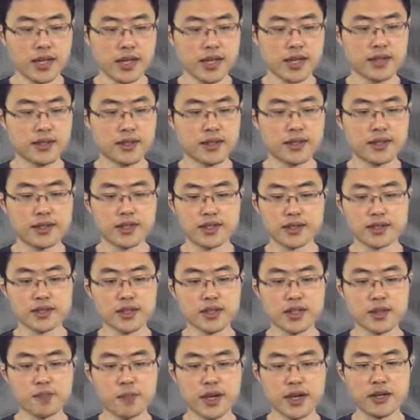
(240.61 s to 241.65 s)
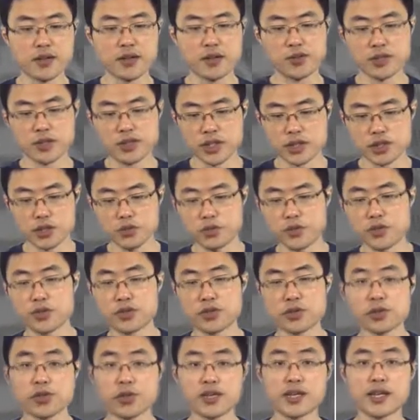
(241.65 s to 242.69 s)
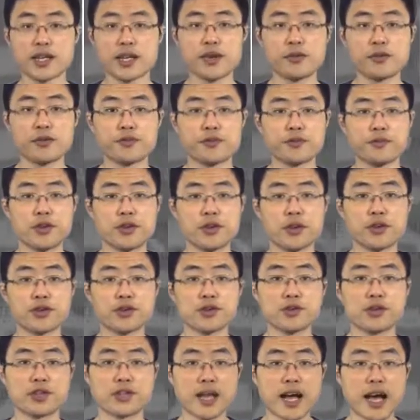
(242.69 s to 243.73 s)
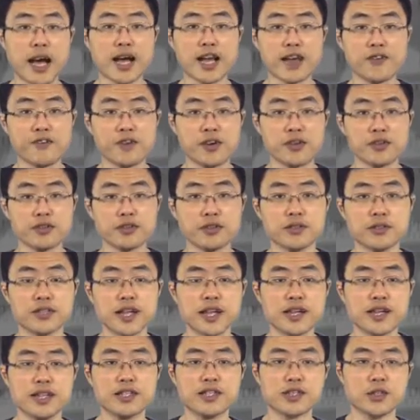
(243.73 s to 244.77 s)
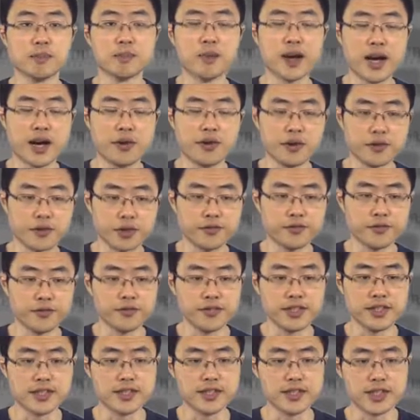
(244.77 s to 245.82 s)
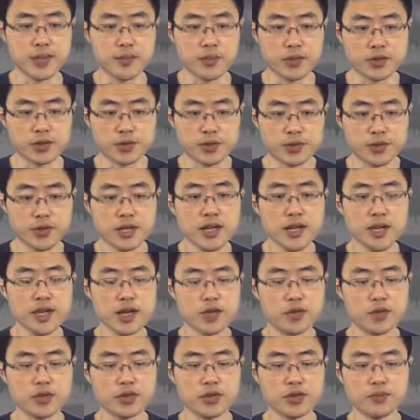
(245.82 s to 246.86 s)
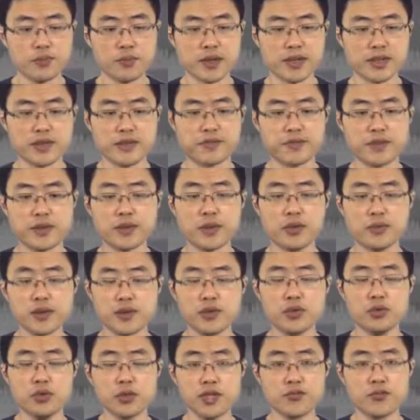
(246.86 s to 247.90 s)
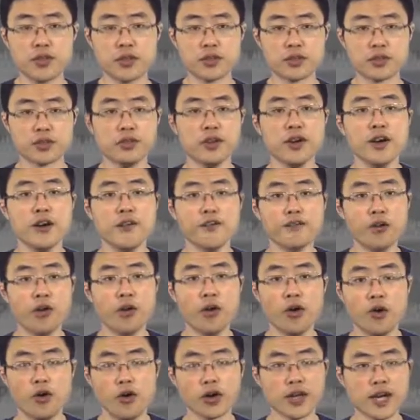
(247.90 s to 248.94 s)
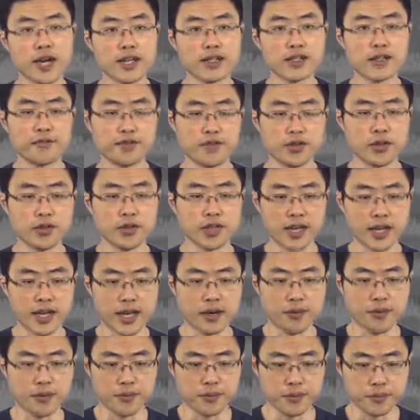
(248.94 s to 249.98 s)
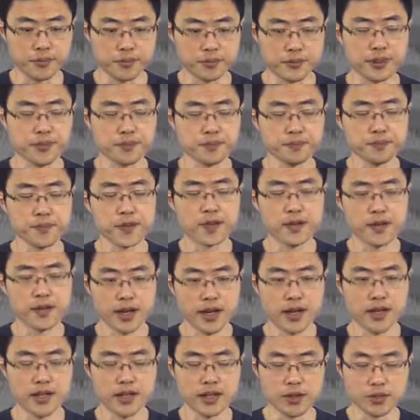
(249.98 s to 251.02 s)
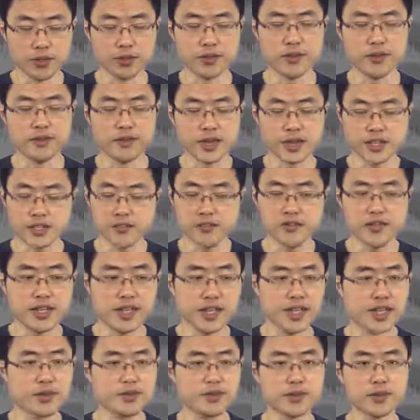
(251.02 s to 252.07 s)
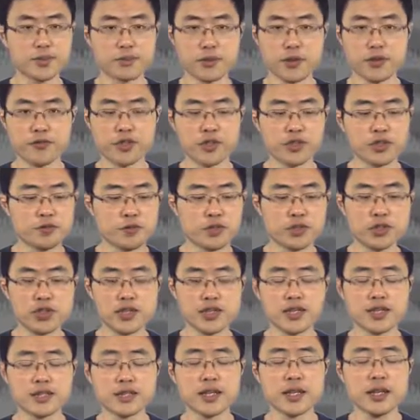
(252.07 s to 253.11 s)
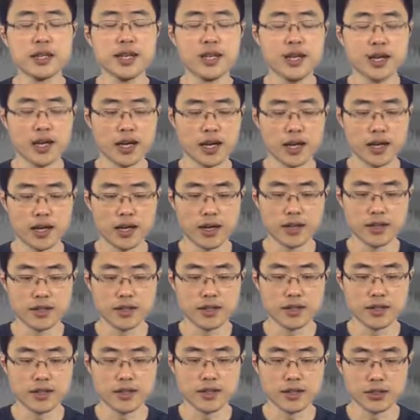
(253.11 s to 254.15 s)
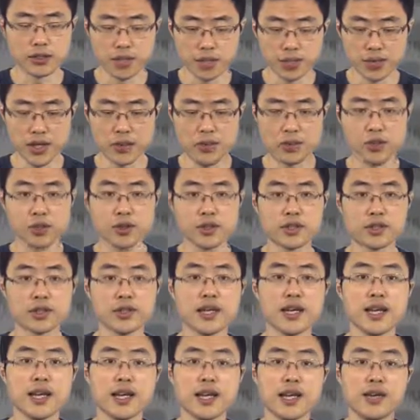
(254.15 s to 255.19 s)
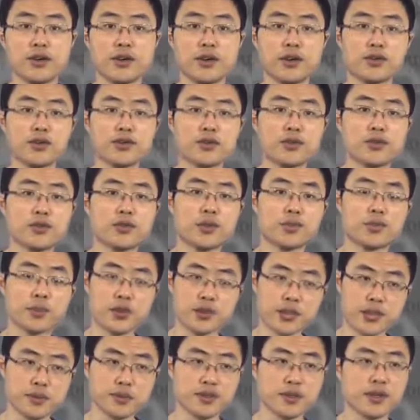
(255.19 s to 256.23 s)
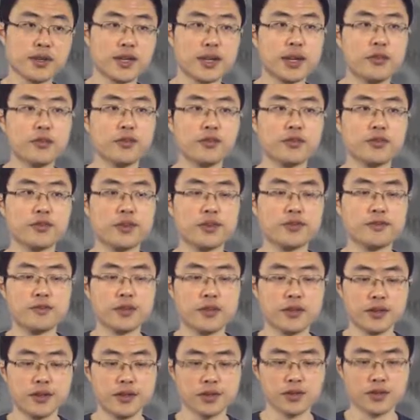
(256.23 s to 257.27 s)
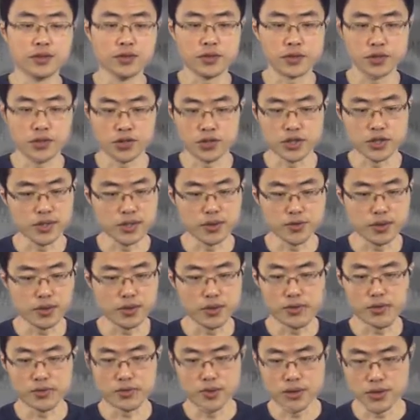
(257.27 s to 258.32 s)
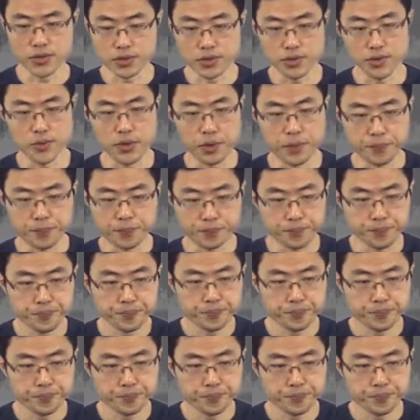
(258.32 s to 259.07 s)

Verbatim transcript: And it does not depend on the distribution learning algorithm and also the target function. That is the power of the VC dimension, which makes it very, very universal for all kinds of learning algorithms, uh, including SVM, support vector machines, uh, the neural networks, and also the perceptron algorithm, and also the logistic regression, and so on.